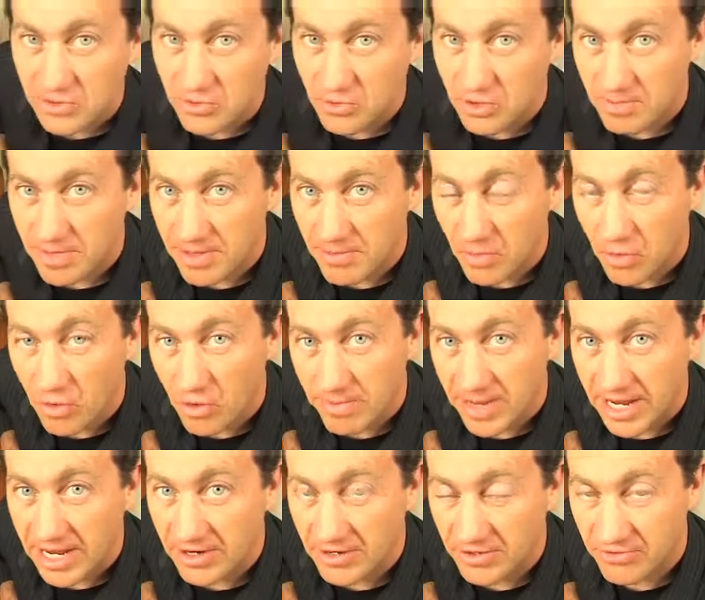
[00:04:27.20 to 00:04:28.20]
talk a bit more
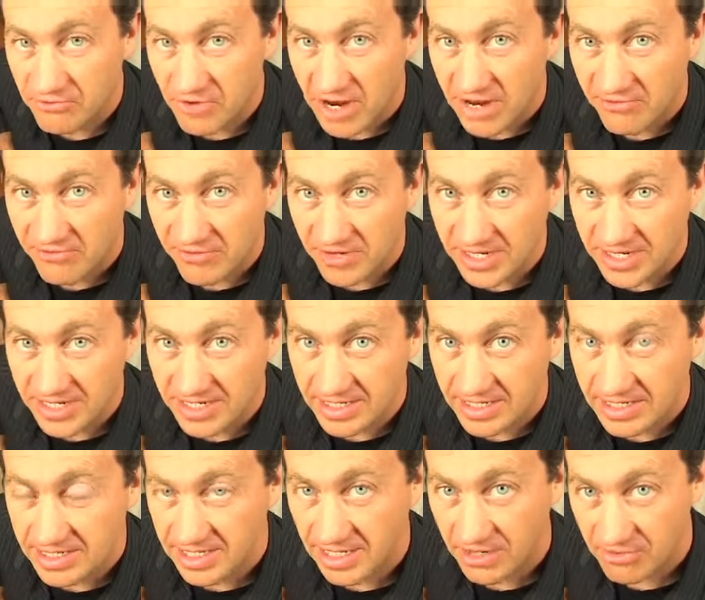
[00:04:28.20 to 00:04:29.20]
about graphene.
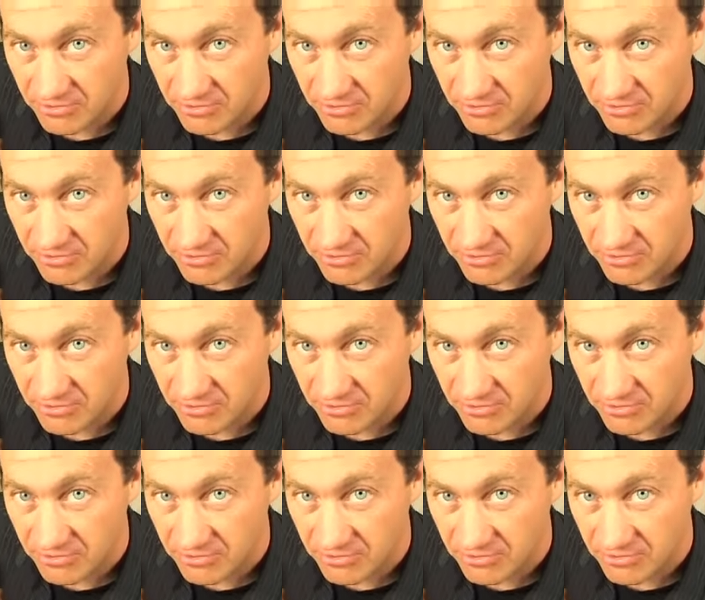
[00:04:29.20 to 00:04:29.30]
Now,